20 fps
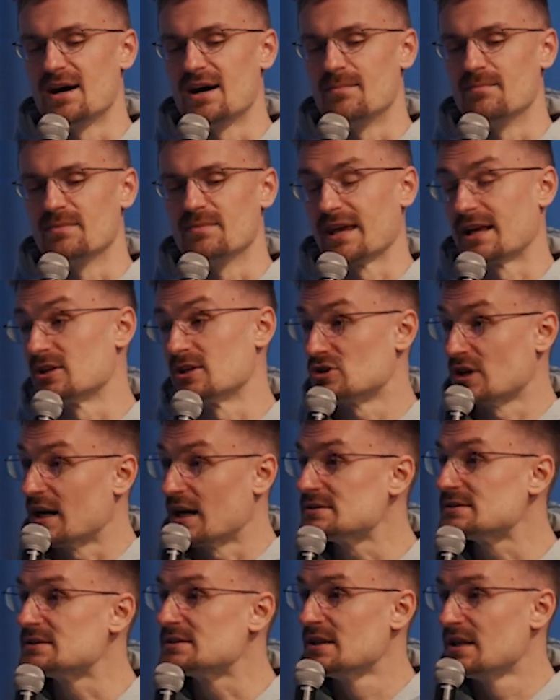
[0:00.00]
they can
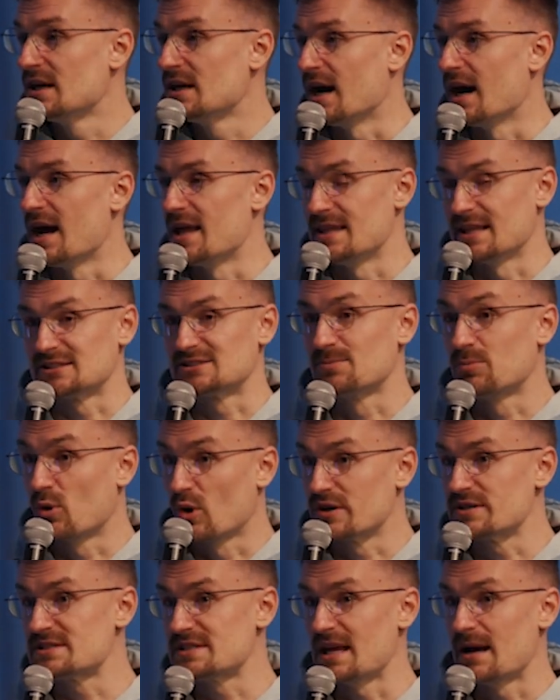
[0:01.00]
trust and that
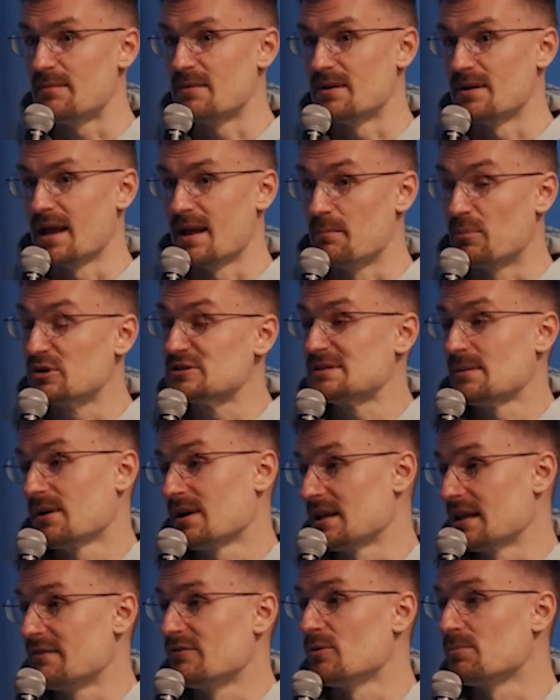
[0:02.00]
supports them and puts them on a
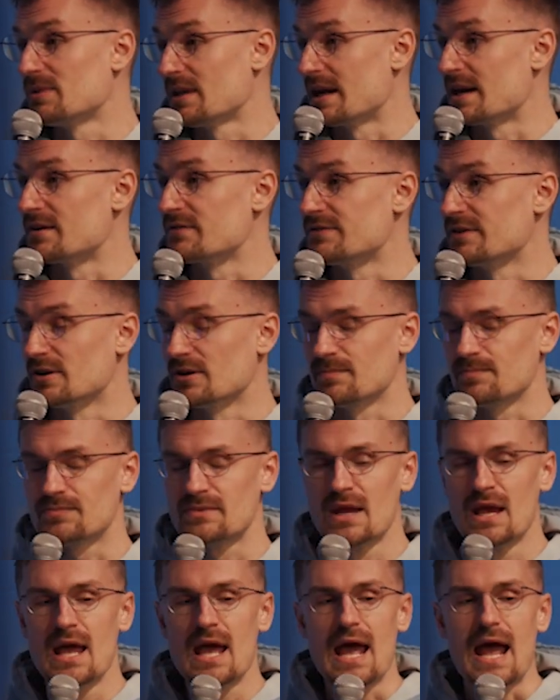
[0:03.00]
level playing field.
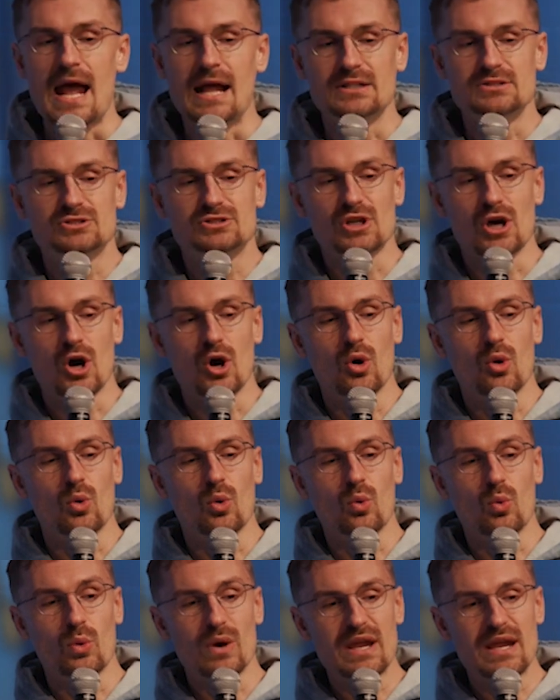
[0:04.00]
And so
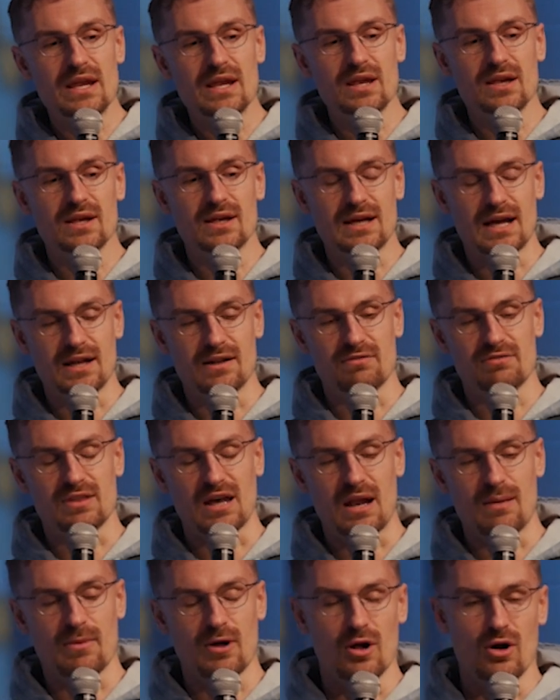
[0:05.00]
we kind of
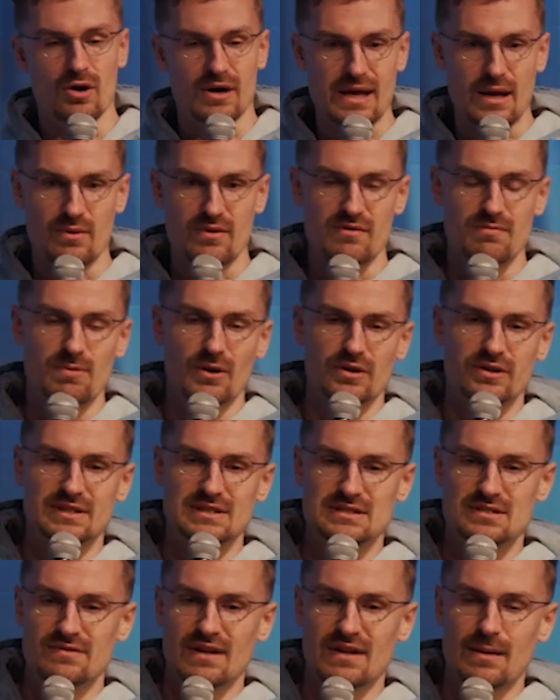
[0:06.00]
thought about, okay, we've built this
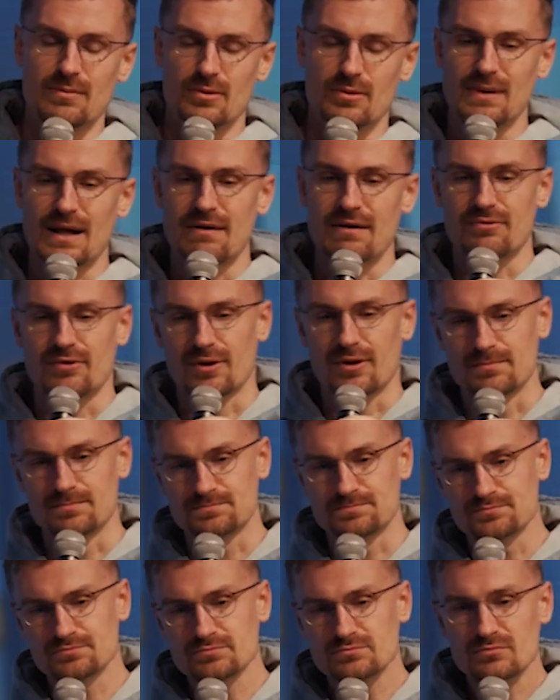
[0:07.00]
developer platform.
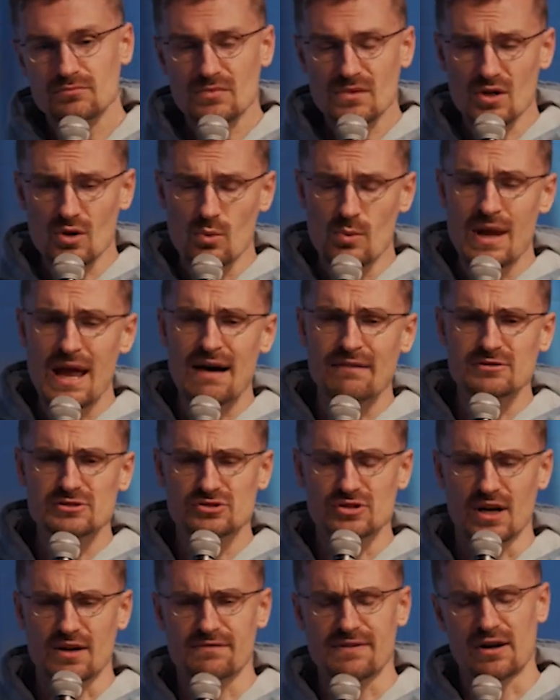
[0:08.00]
We have a
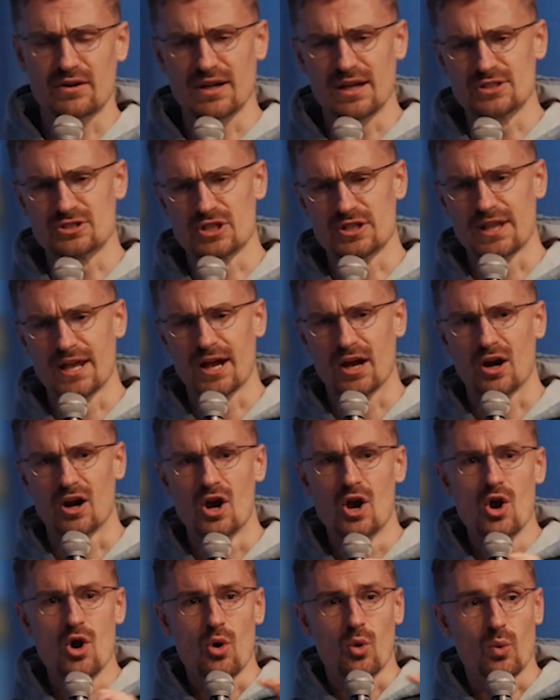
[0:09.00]
strong foundation there.
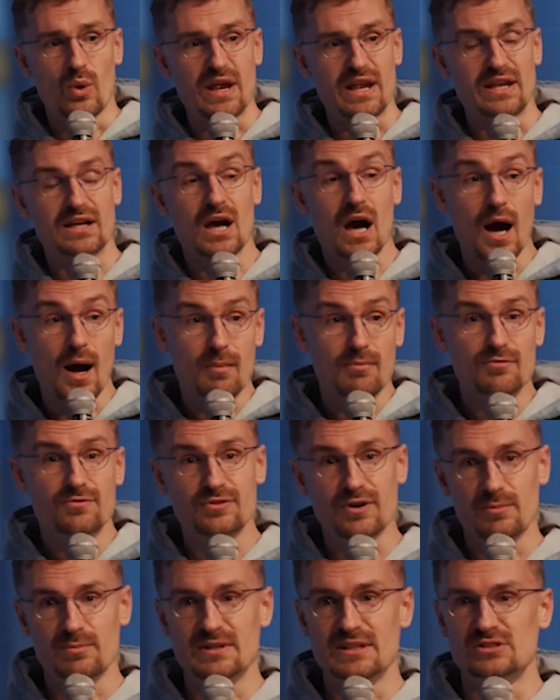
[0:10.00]
We come
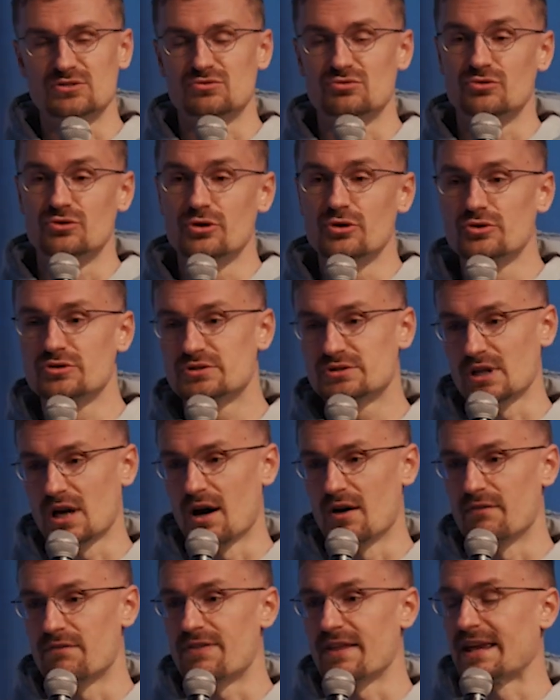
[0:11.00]
from these roots
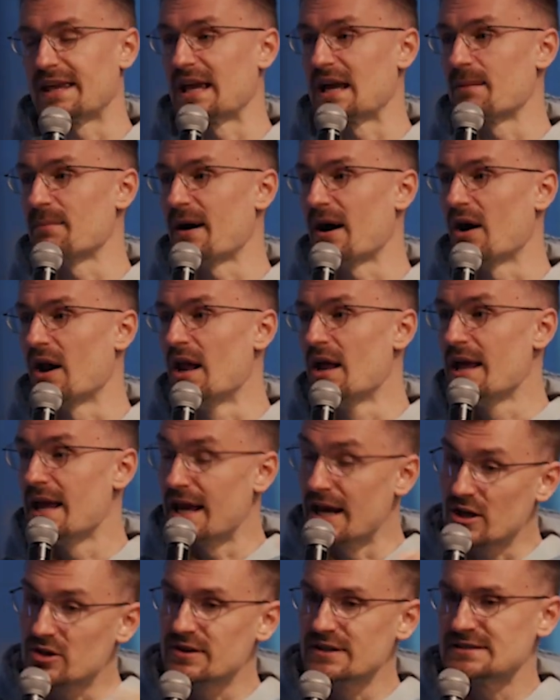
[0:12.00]
of thinking about
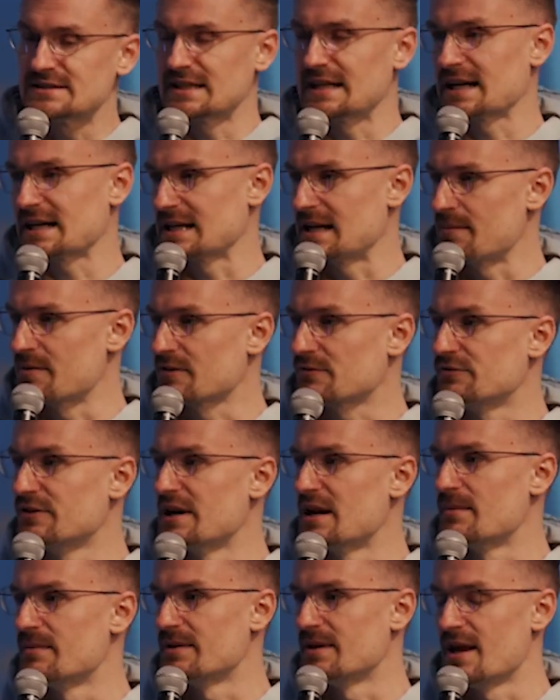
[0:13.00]
increasing economic
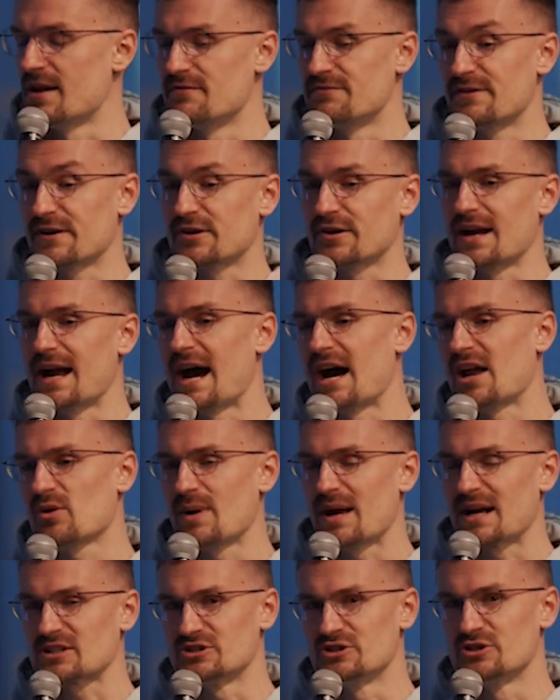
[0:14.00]
freedom and figuring out how do we
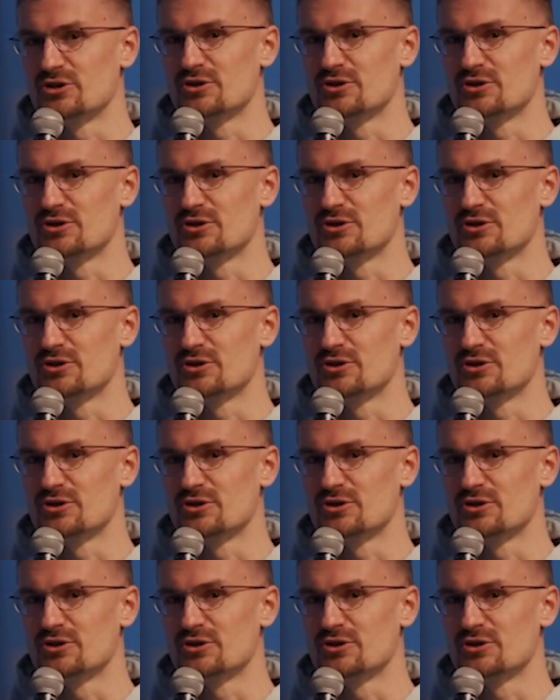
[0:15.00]
actually do